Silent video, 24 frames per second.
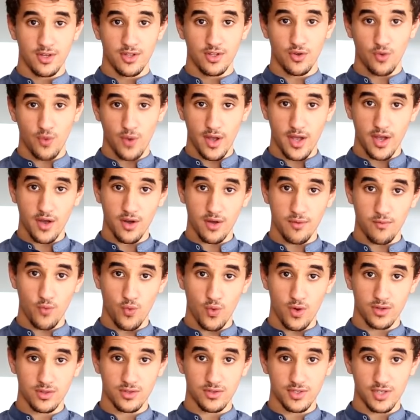the way I
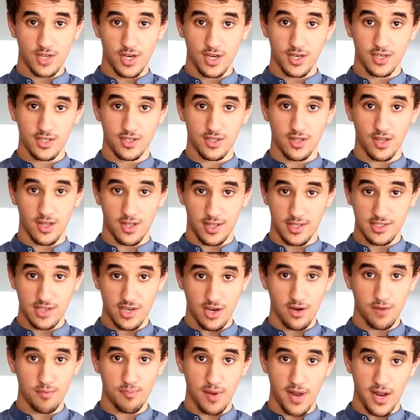want to change the
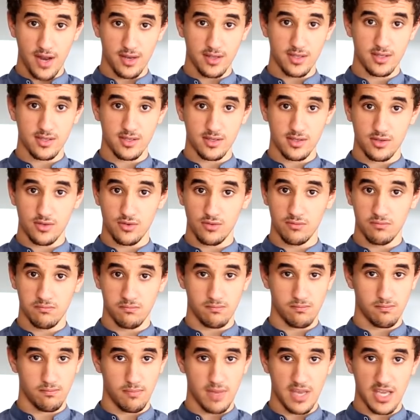entire planet is to
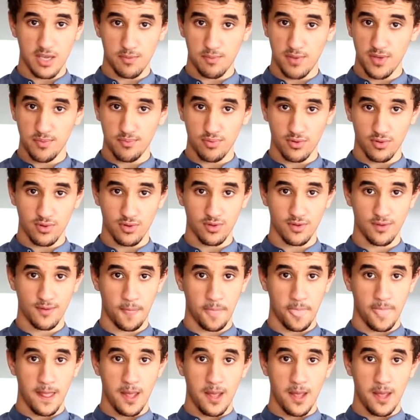make people